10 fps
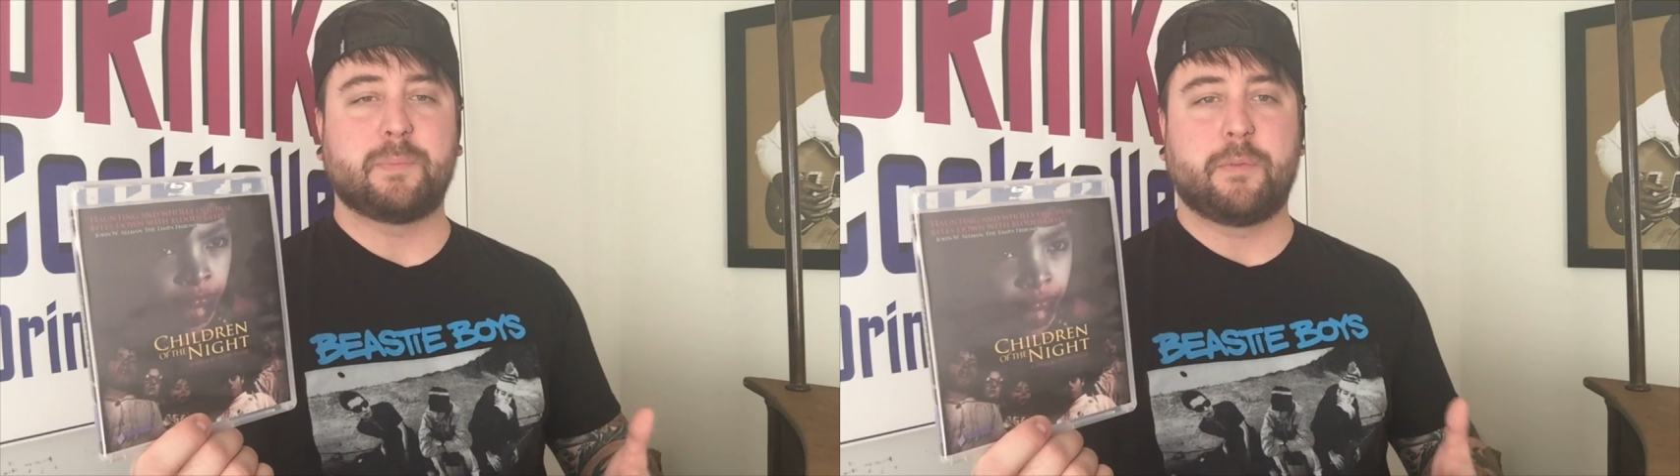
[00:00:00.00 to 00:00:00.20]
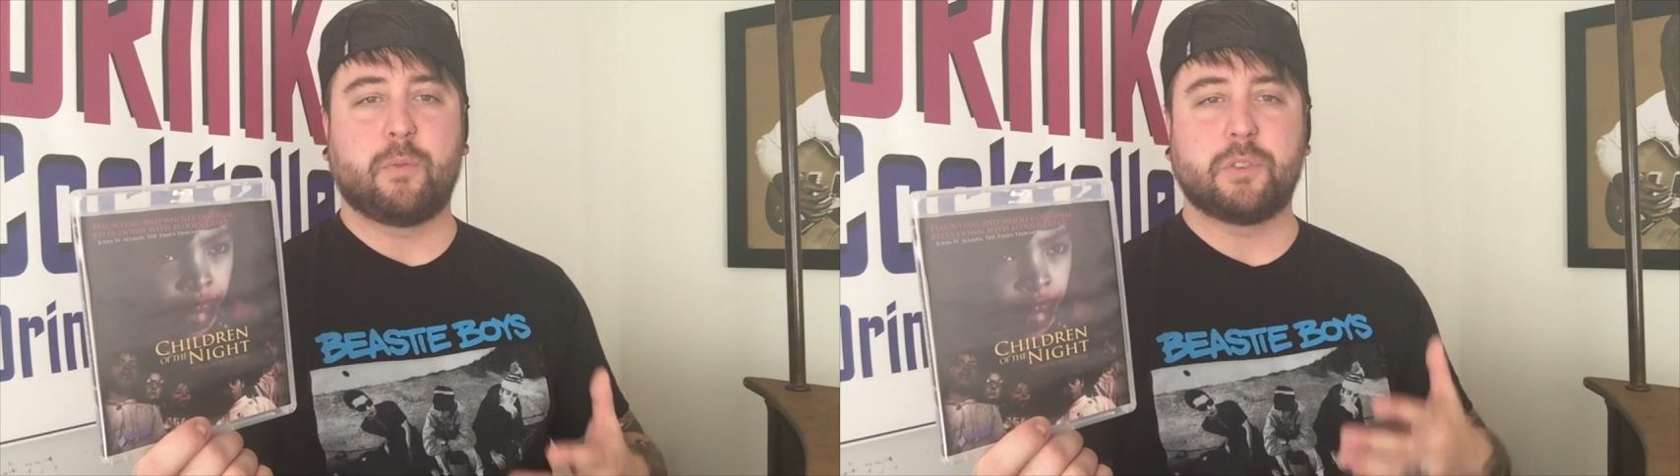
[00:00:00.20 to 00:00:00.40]

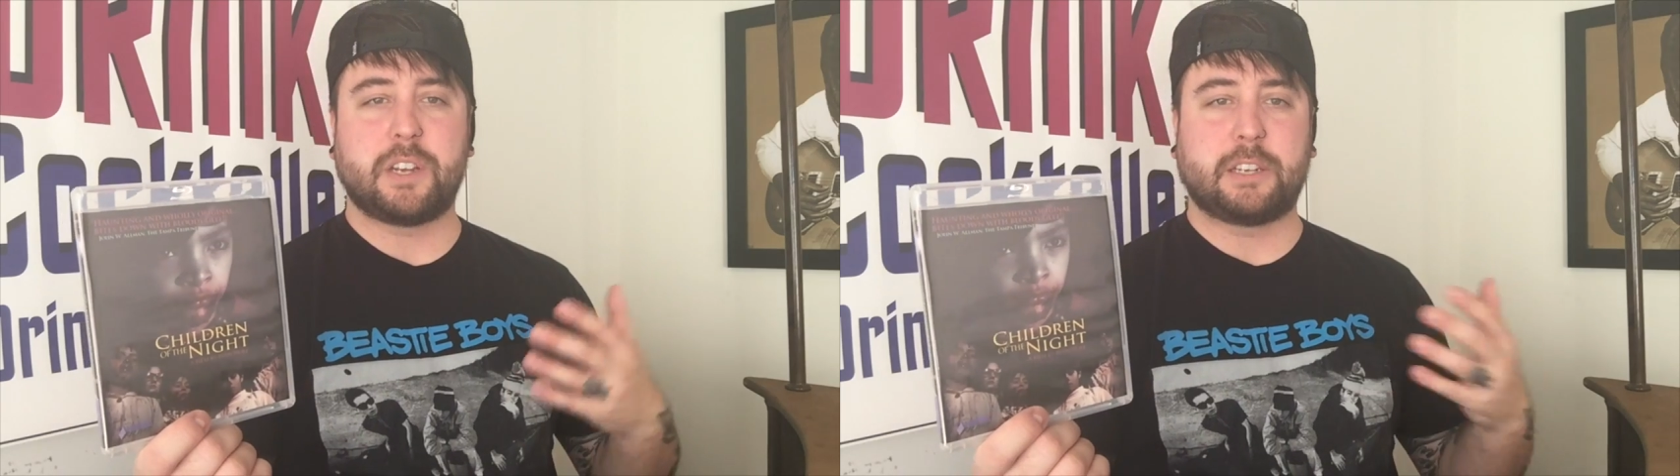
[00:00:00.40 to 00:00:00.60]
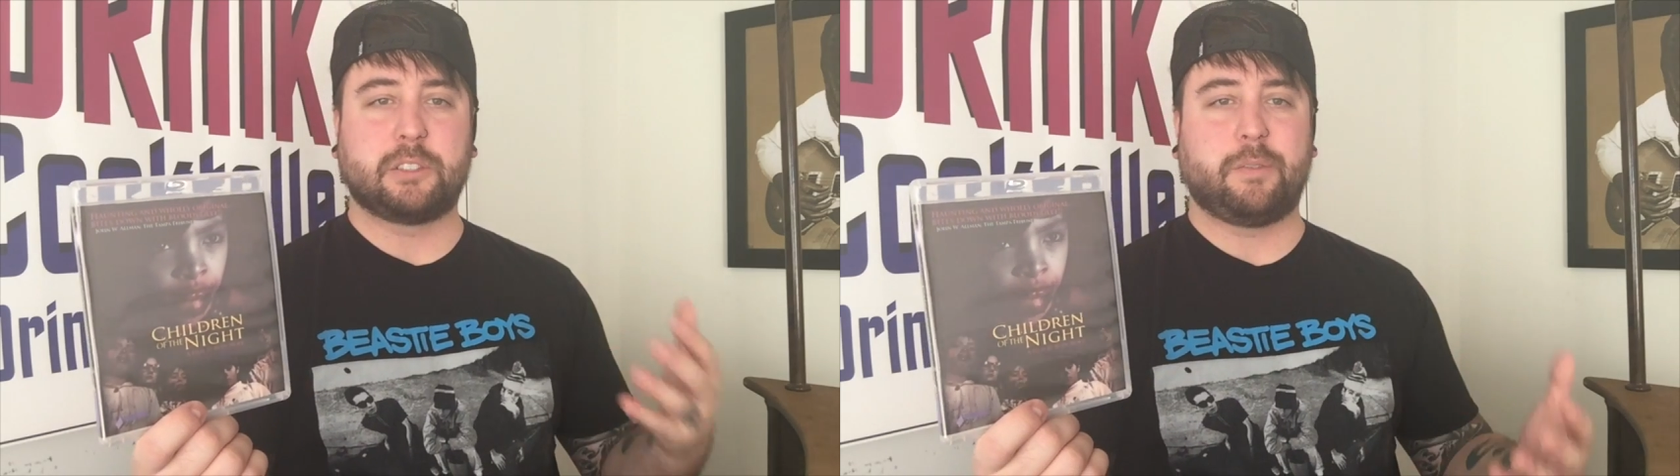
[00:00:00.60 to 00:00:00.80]
before
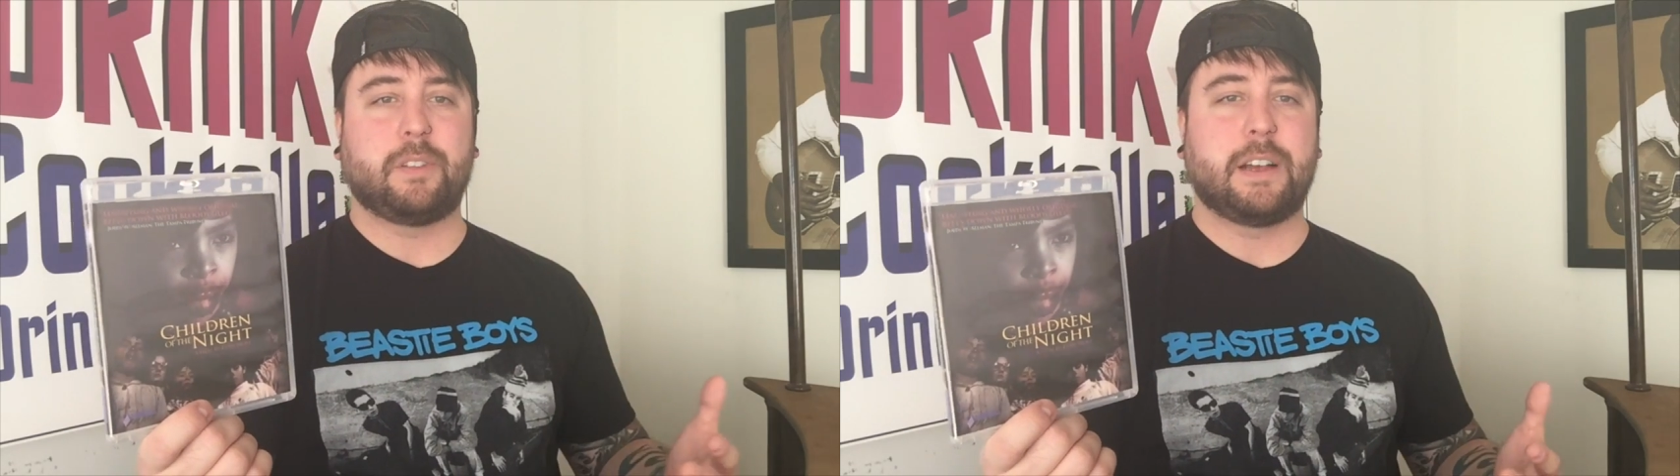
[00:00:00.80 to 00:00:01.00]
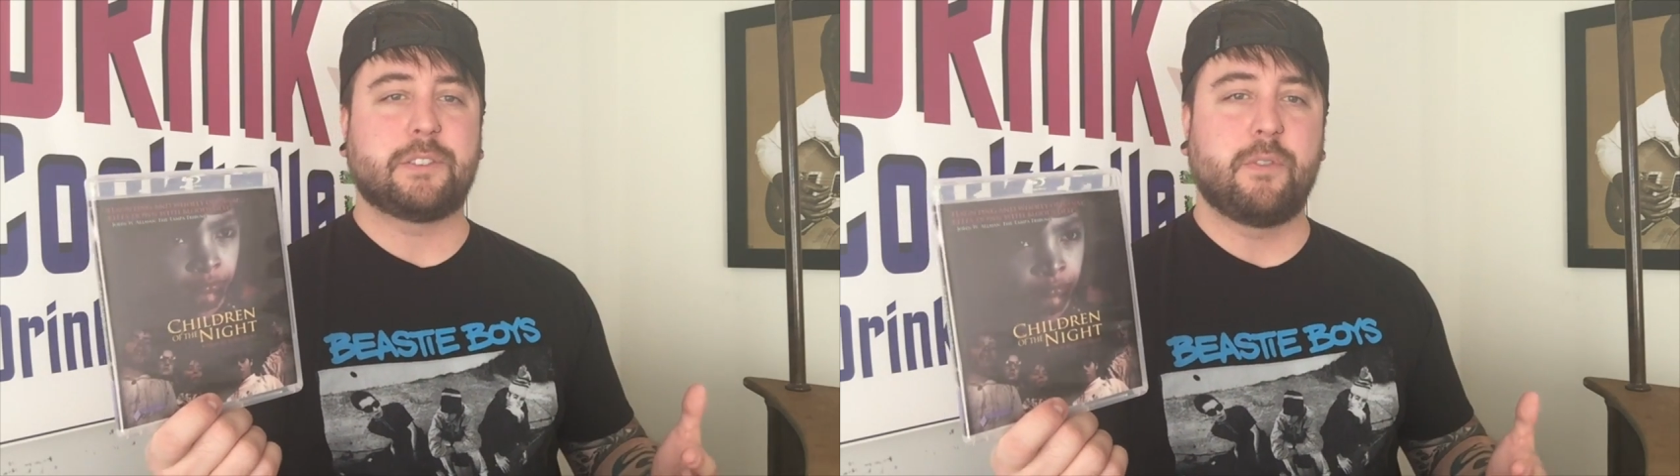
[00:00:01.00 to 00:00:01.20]
she actually
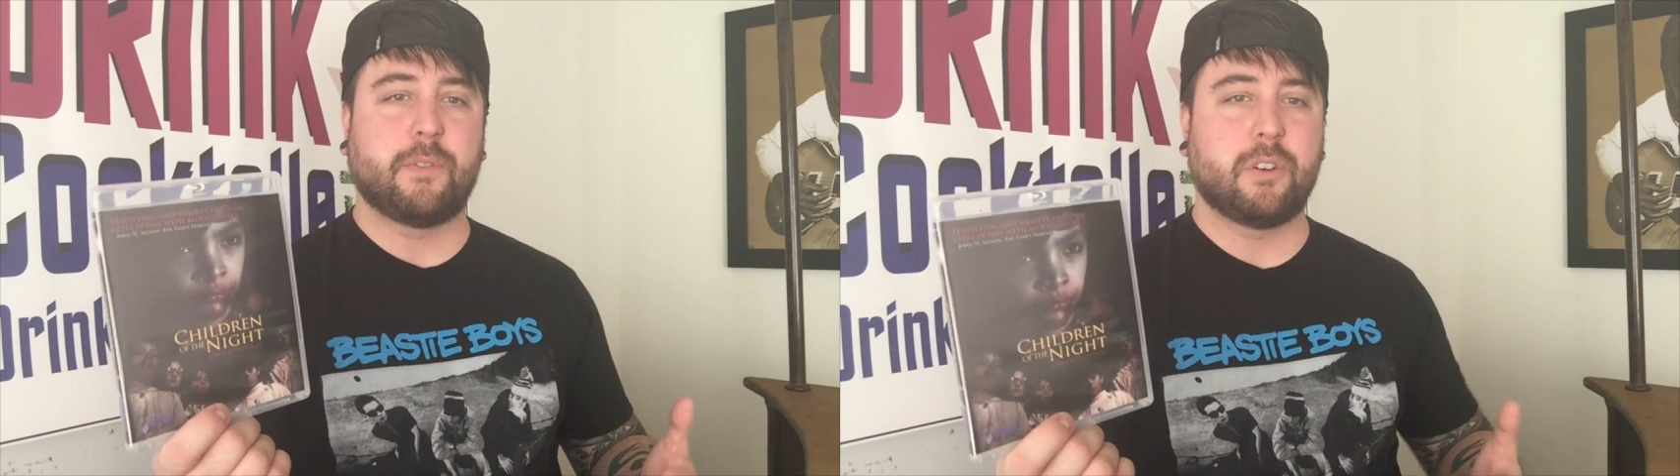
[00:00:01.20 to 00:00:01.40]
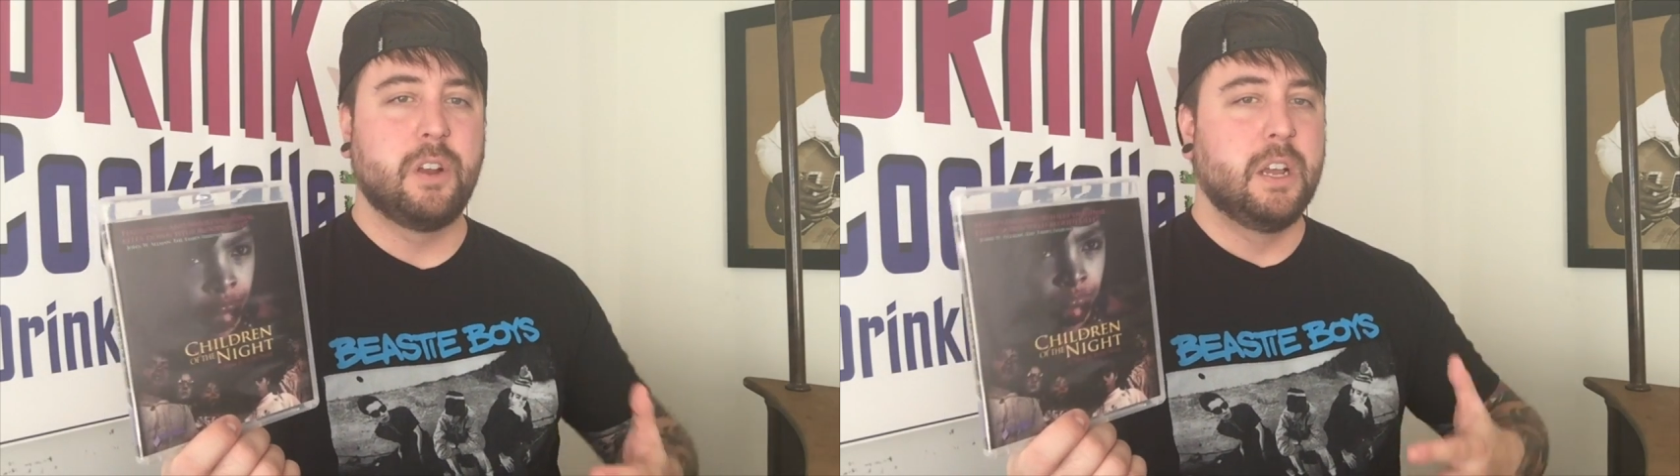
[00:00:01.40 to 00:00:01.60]
flies
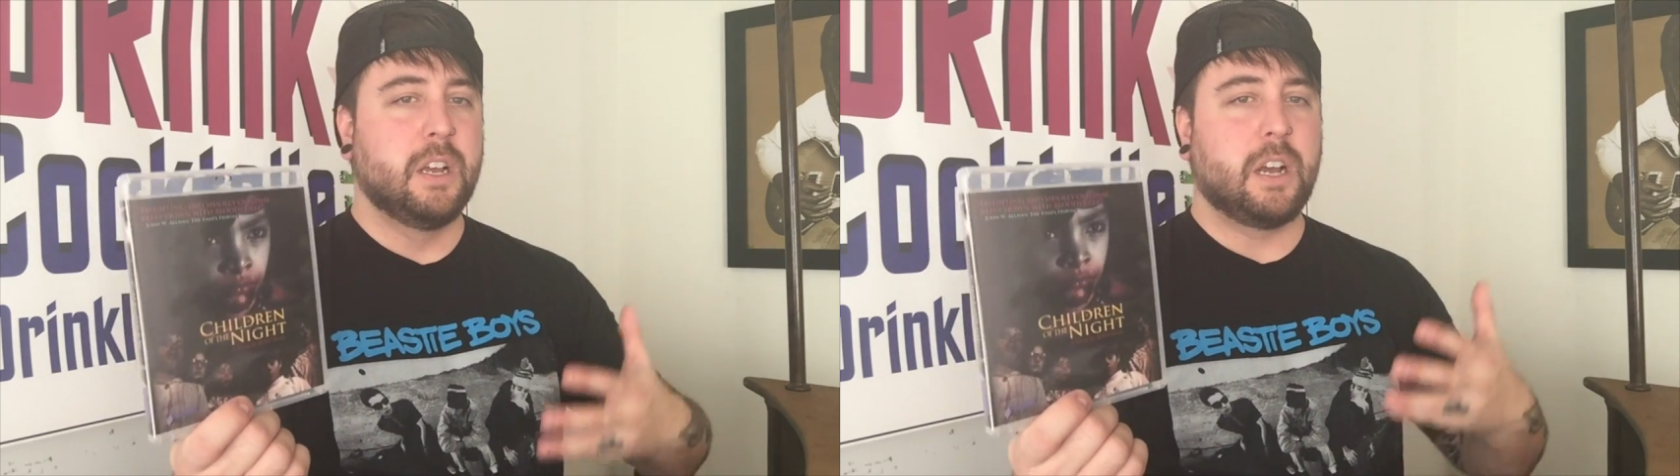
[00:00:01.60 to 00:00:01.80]
over,